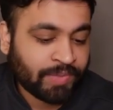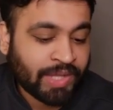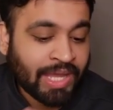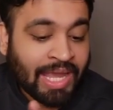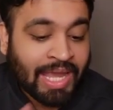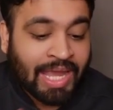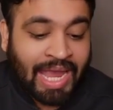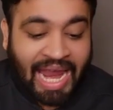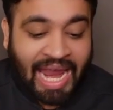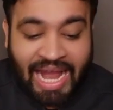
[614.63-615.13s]

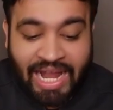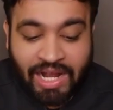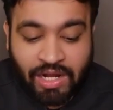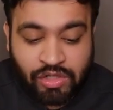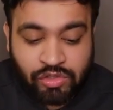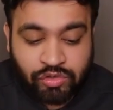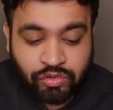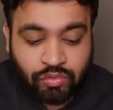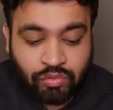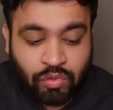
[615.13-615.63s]
And
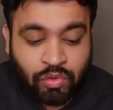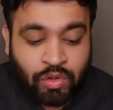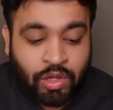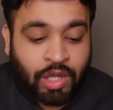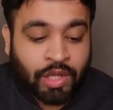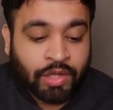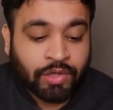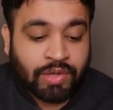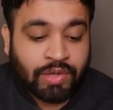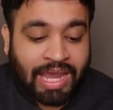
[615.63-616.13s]
also you
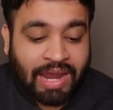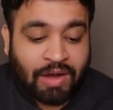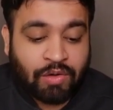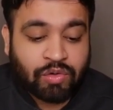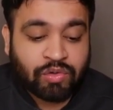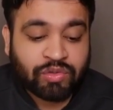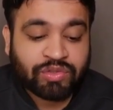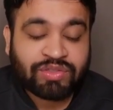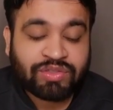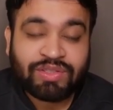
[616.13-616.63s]
have to
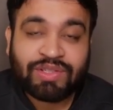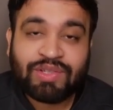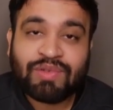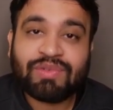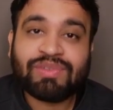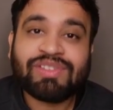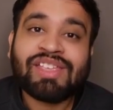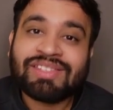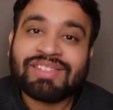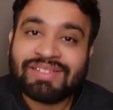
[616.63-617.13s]
use the
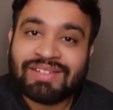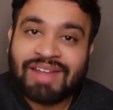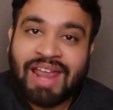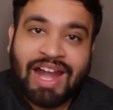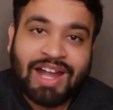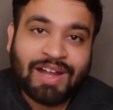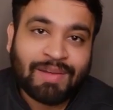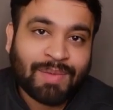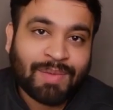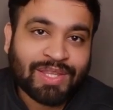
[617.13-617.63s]
start
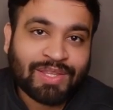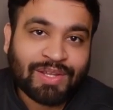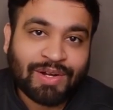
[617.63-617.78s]
method.